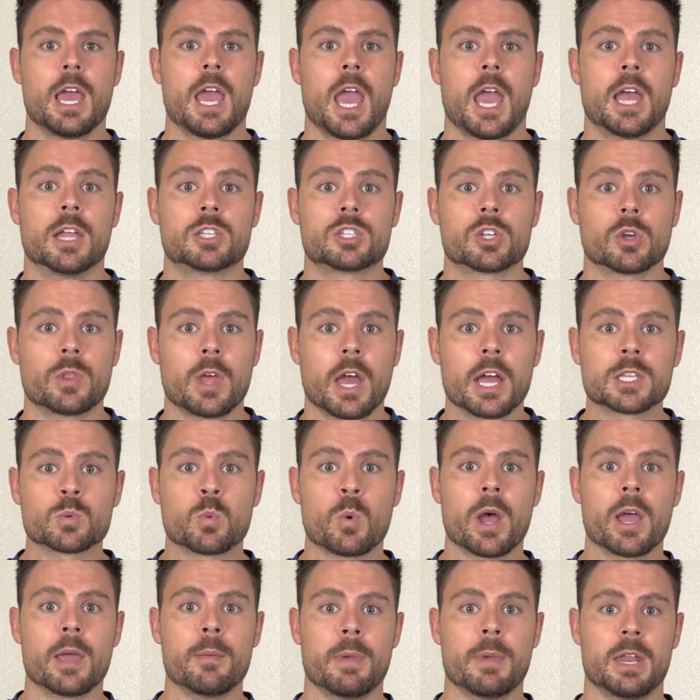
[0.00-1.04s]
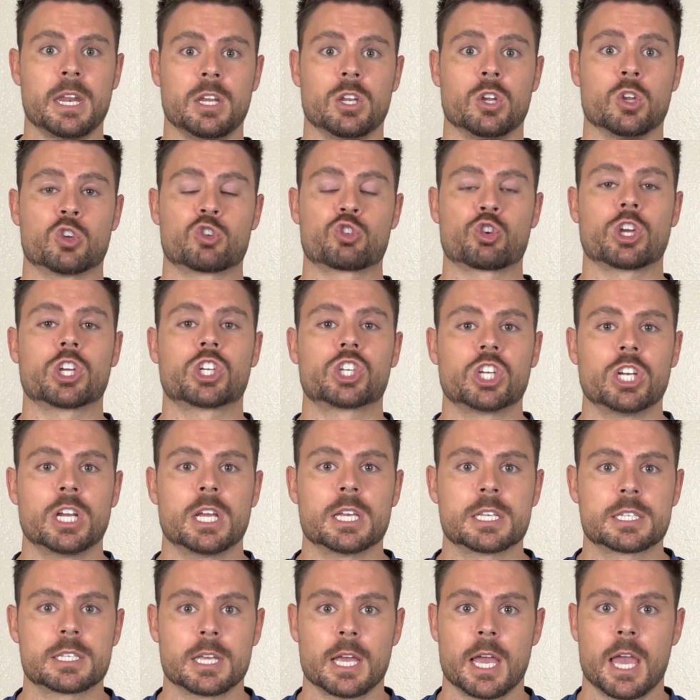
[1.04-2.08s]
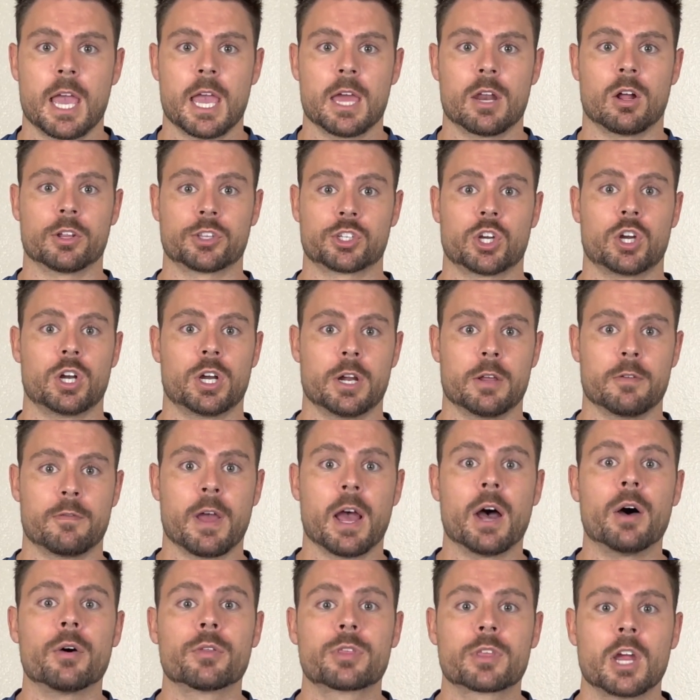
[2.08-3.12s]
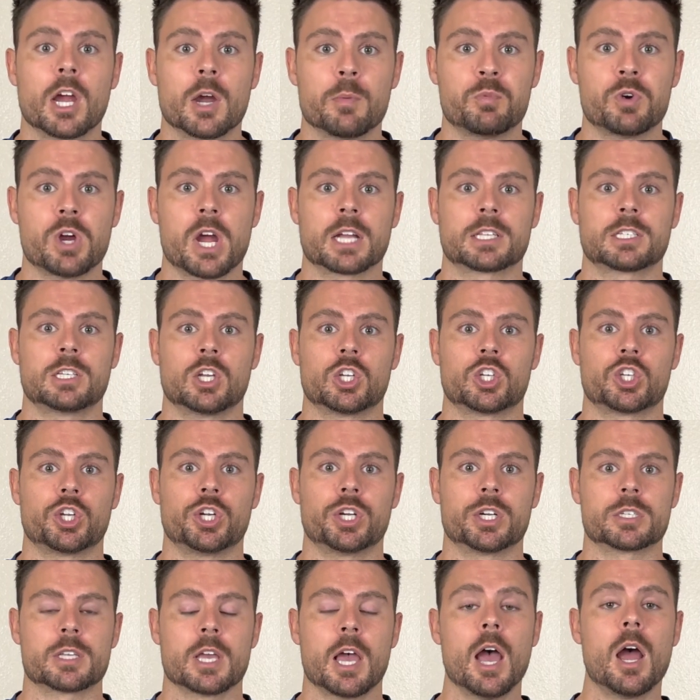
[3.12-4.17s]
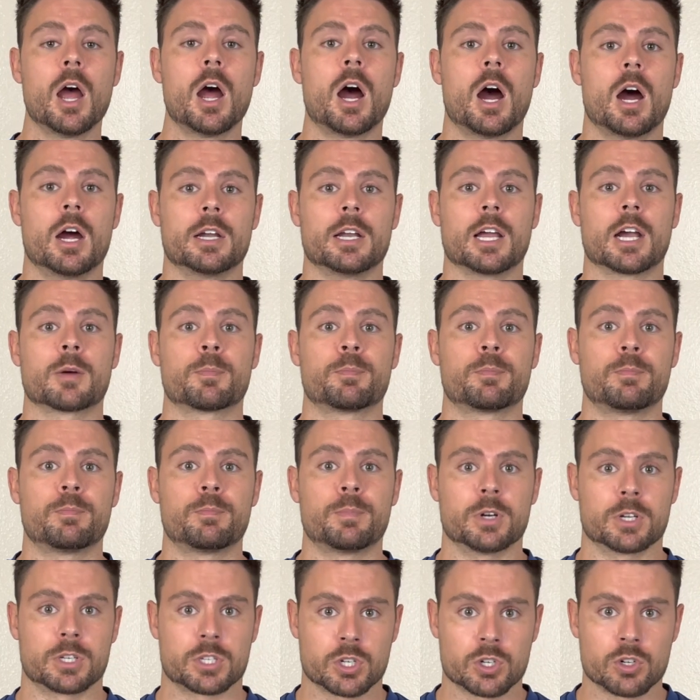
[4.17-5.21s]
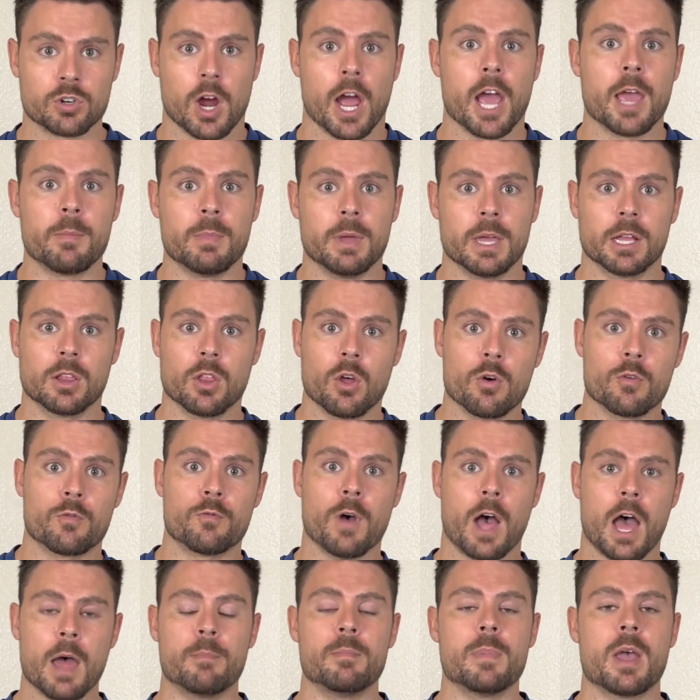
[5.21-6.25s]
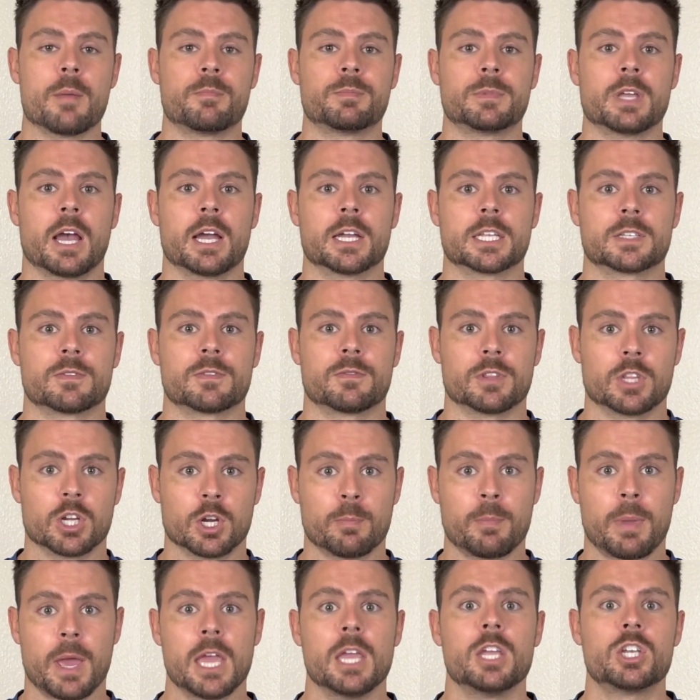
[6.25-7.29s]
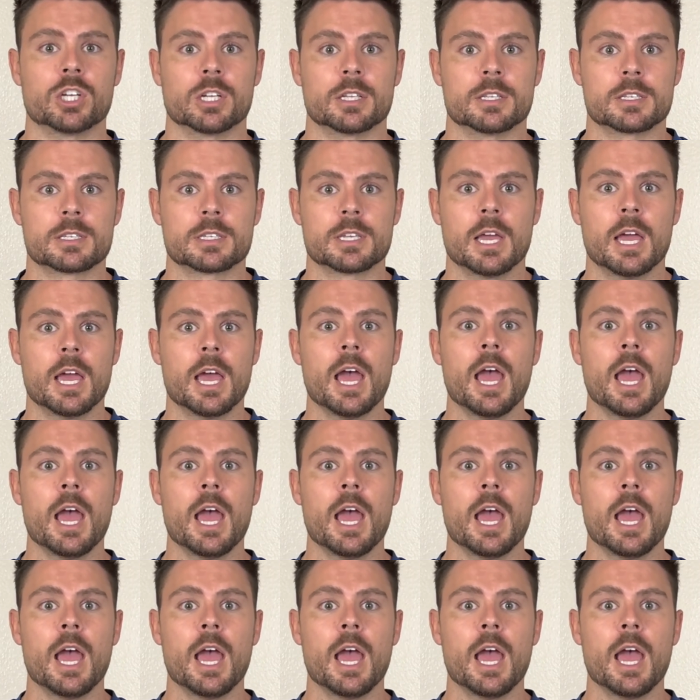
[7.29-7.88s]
And so that's why many nutritionists and alternative healthcare practitioners are now prescribing low FODMAP diets for their patients.